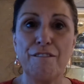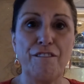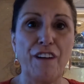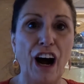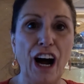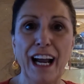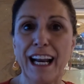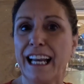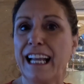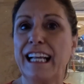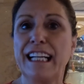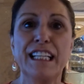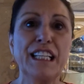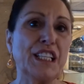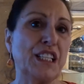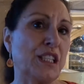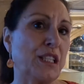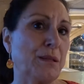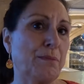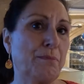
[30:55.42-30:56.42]

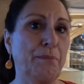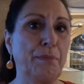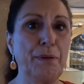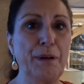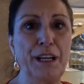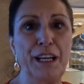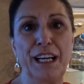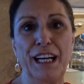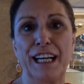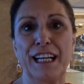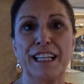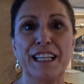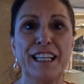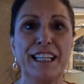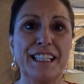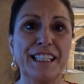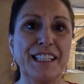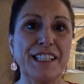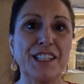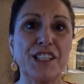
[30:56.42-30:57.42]
violins,
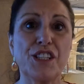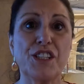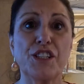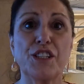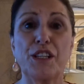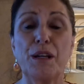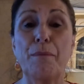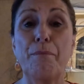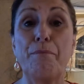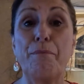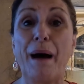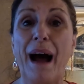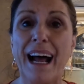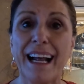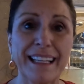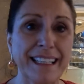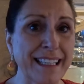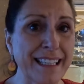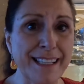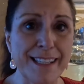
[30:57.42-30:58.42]
pianists, the
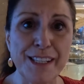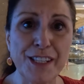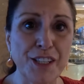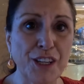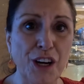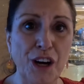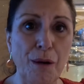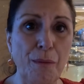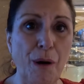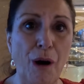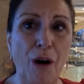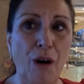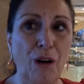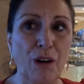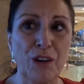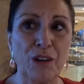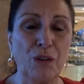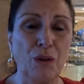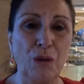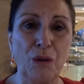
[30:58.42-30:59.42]
bands come
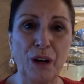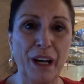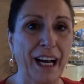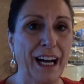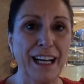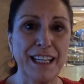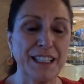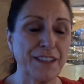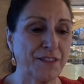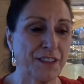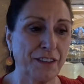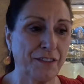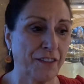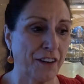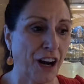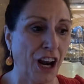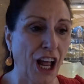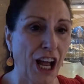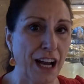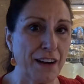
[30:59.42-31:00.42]
on, all kinds of
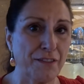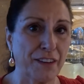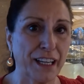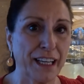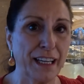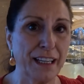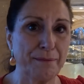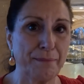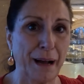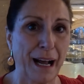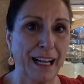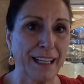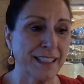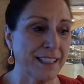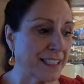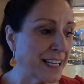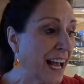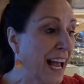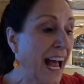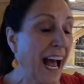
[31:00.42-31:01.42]
different lively bands,